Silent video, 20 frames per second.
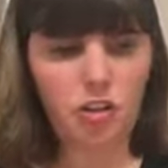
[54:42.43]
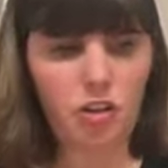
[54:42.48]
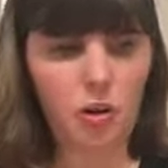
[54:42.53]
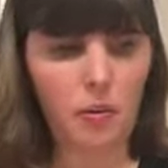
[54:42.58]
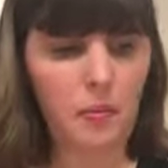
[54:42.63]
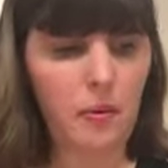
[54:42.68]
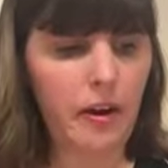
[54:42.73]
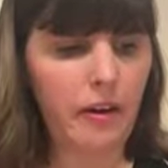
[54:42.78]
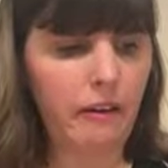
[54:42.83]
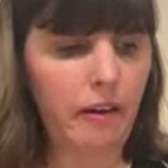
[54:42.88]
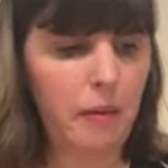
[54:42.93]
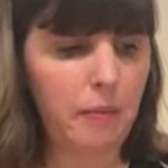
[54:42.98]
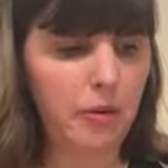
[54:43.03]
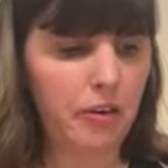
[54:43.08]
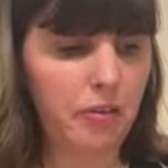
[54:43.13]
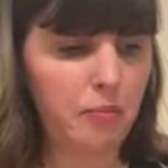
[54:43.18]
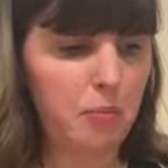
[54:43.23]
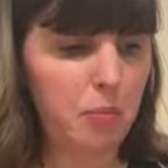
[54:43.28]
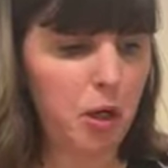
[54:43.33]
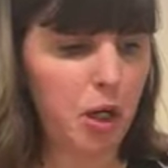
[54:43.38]
so where I
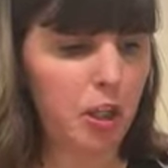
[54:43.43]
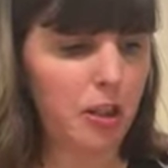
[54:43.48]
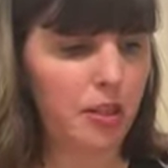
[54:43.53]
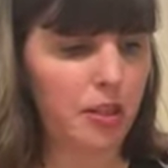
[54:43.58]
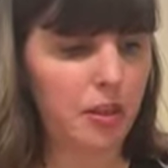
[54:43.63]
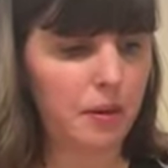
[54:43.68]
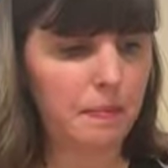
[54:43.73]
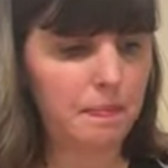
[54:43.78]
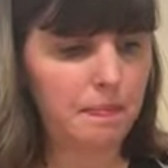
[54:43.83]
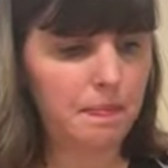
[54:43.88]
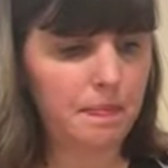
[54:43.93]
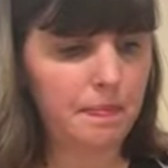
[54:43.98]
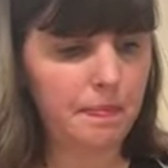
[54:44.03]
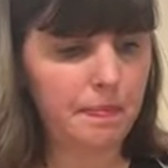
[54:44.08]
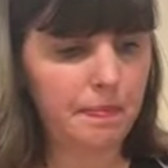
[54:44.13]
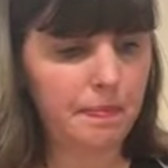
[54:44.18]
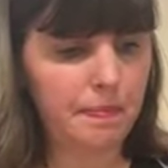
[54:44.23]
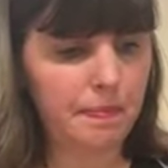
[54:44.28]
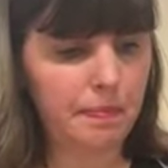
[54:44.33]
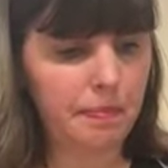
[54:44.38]
would have put them
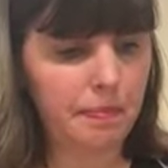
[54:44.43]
